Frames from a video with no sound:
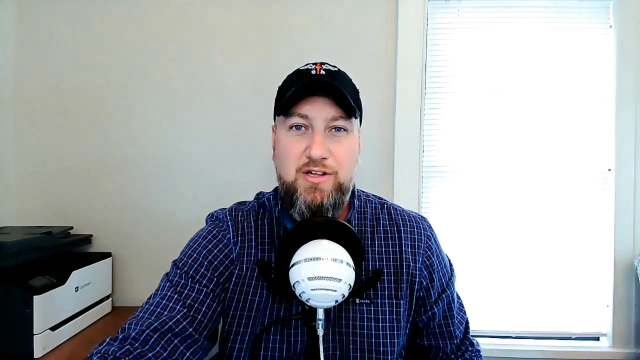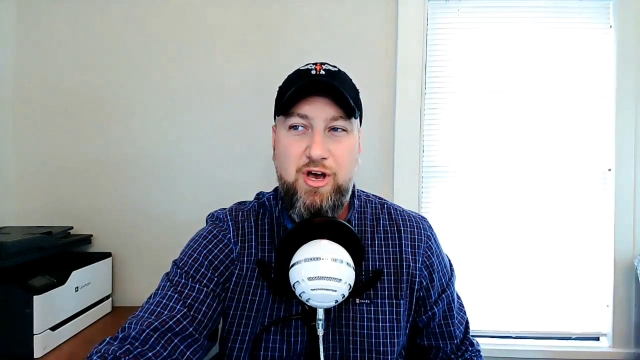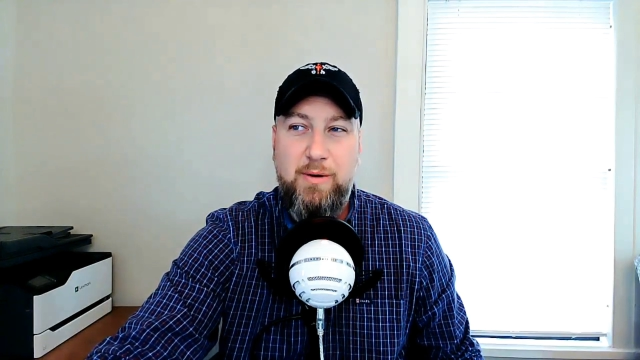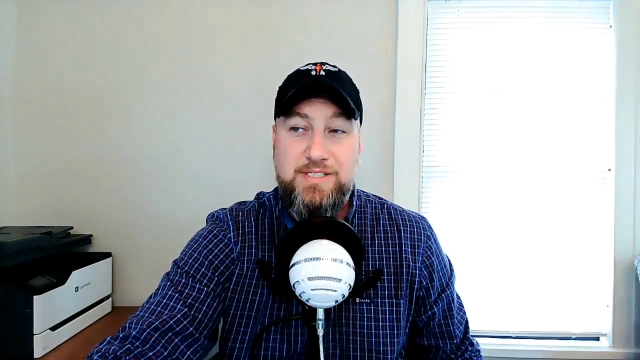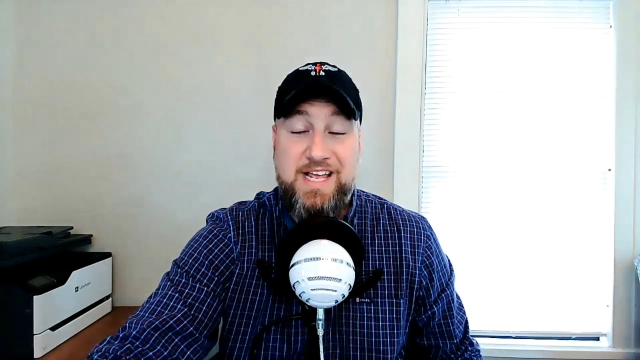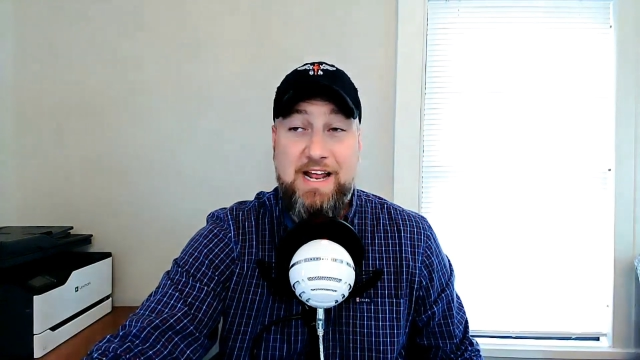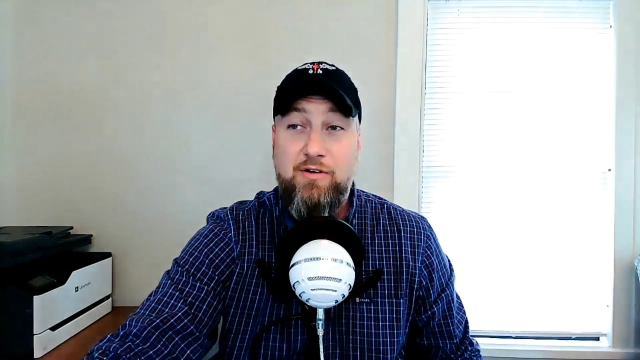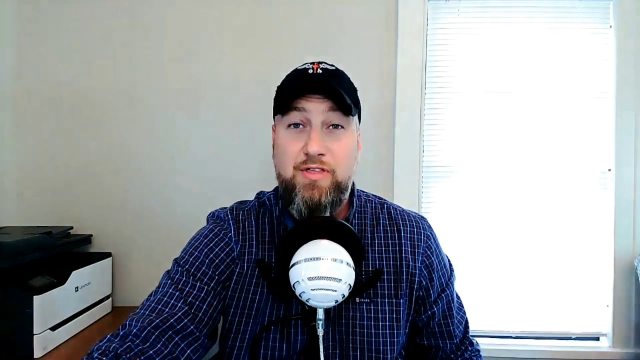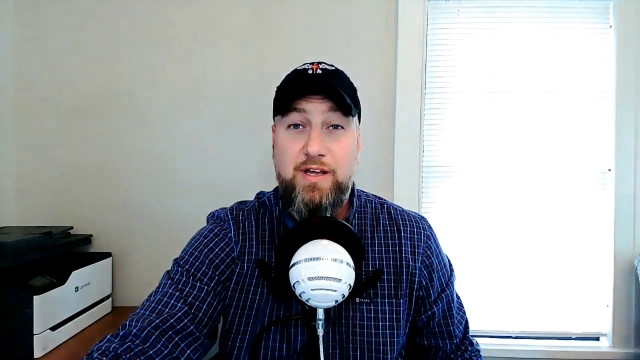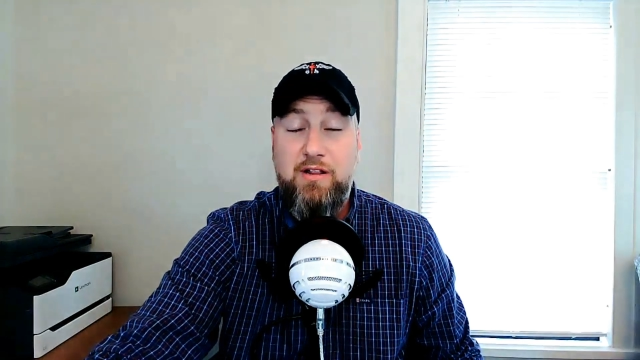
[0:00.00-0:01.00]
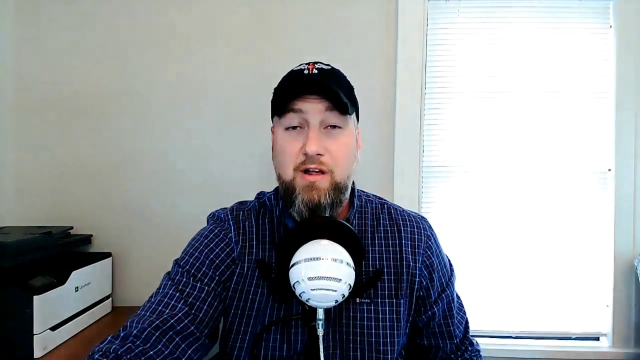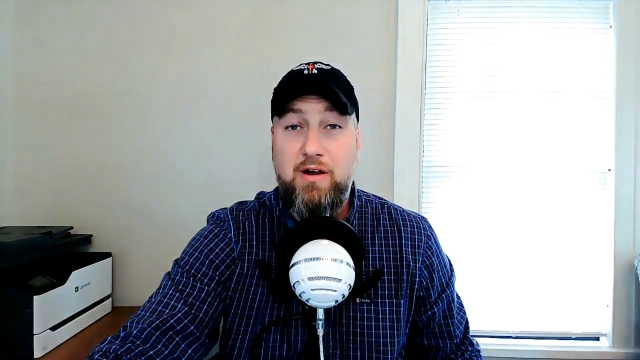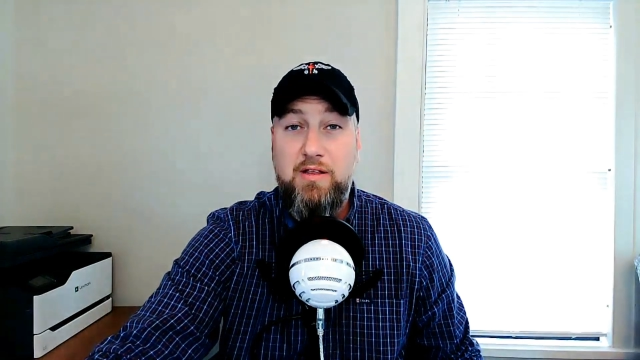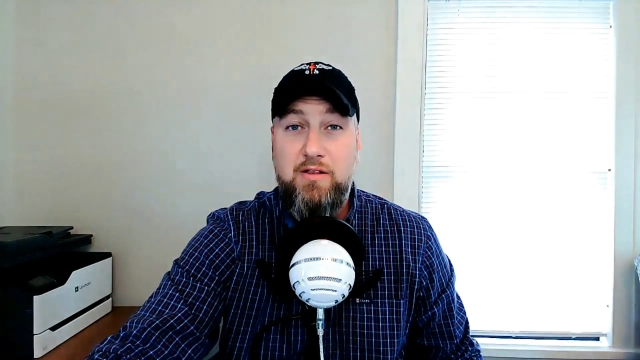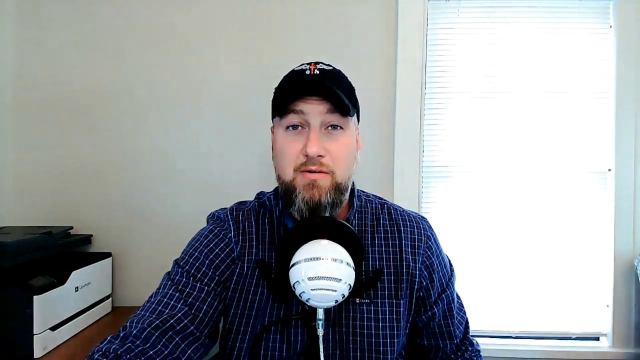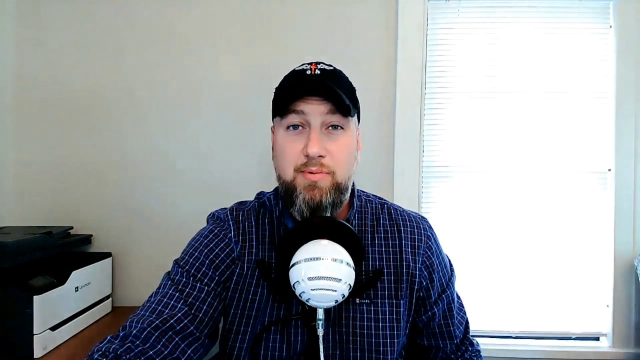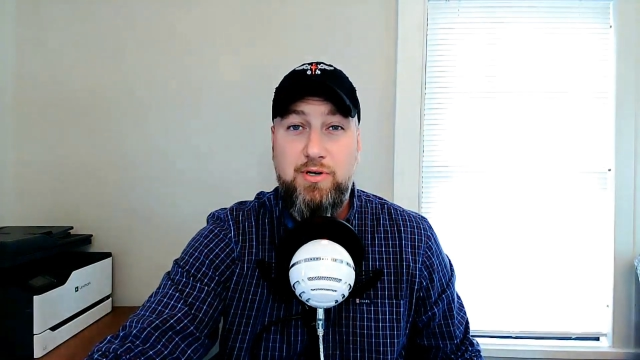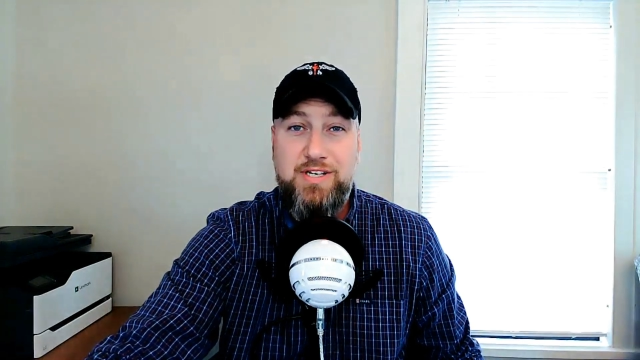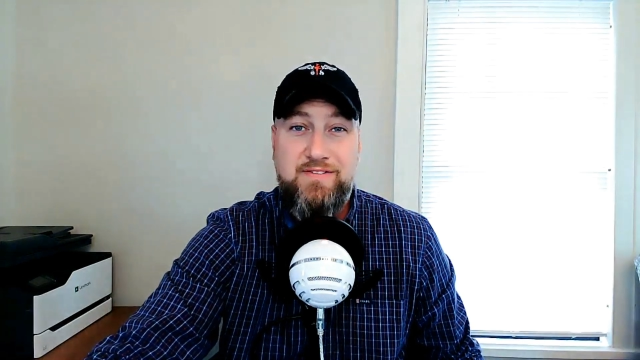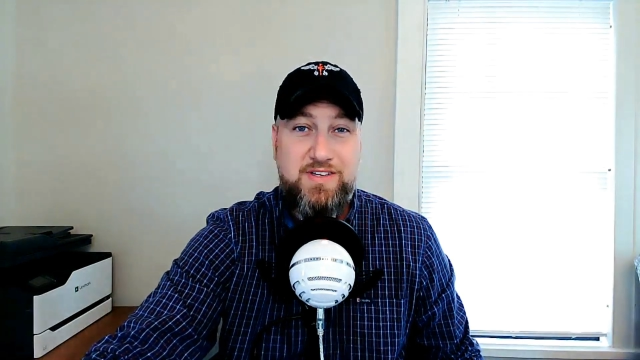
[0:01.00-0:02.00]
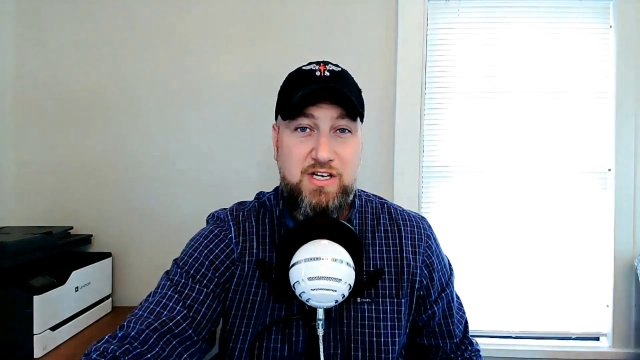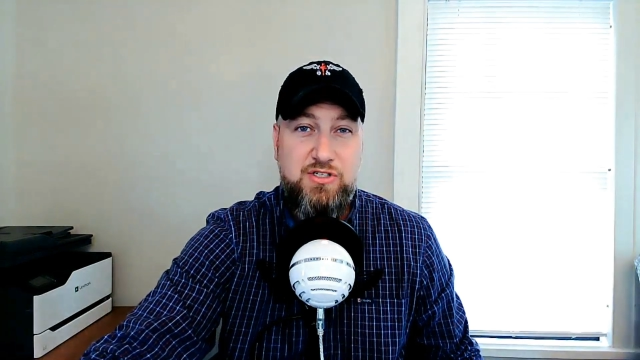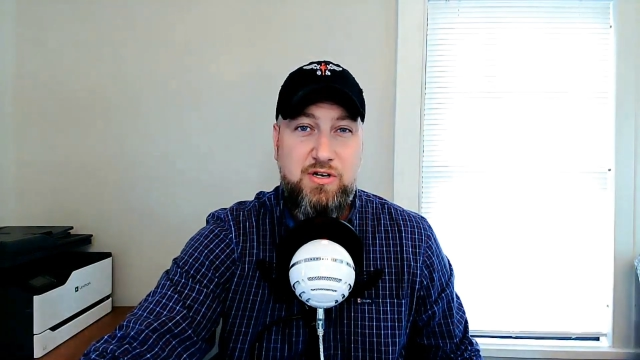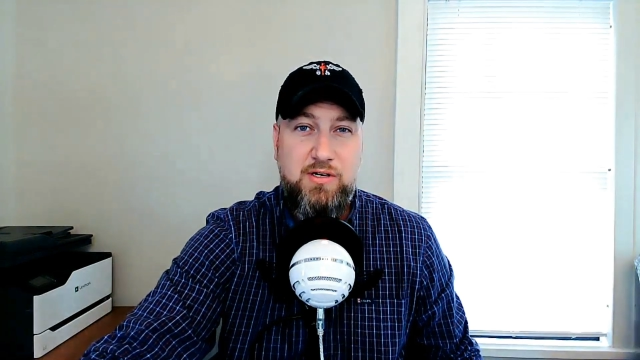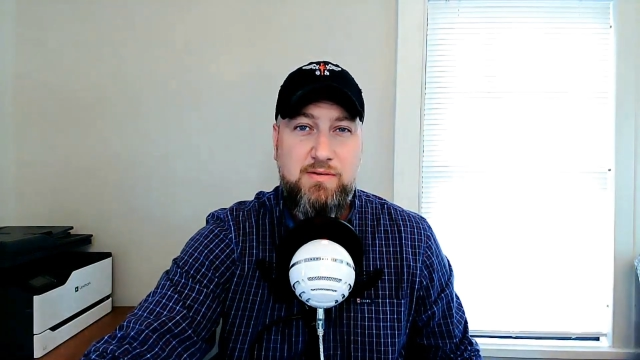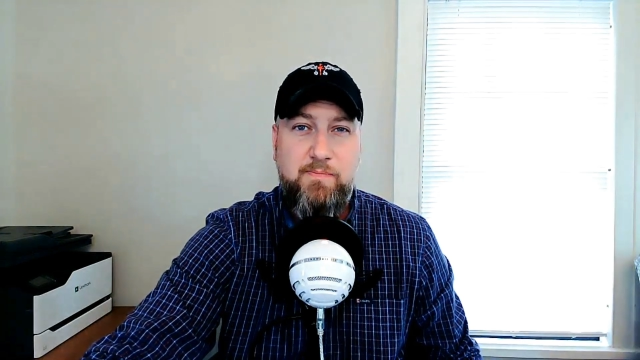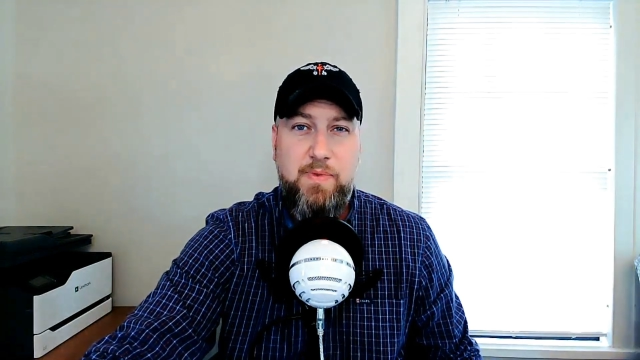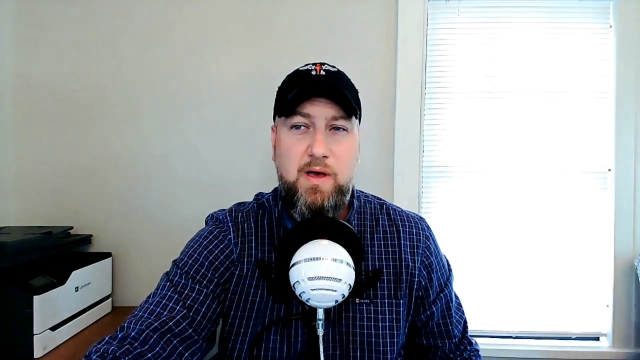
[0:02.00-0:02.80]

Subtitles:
of topics that I don't think a lot of the other books have touched on.